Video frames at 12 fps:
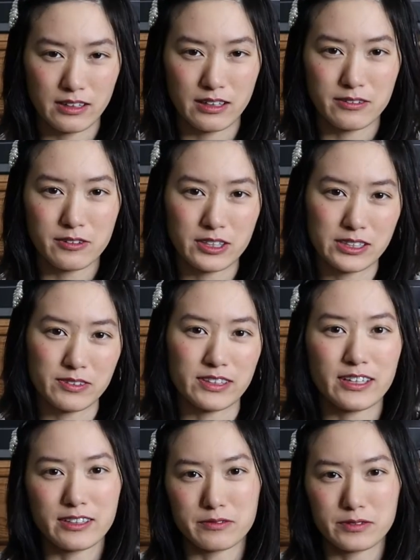of course with
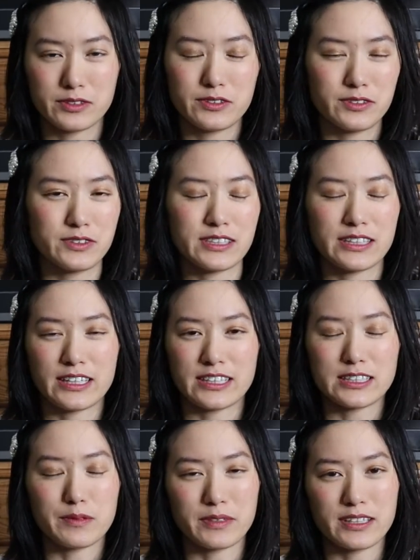all the roots and
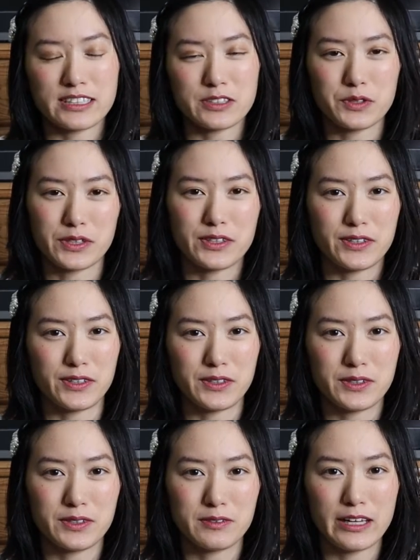like some of the
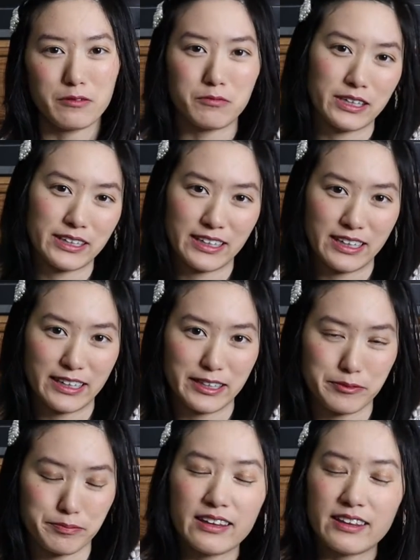soil and whatnot.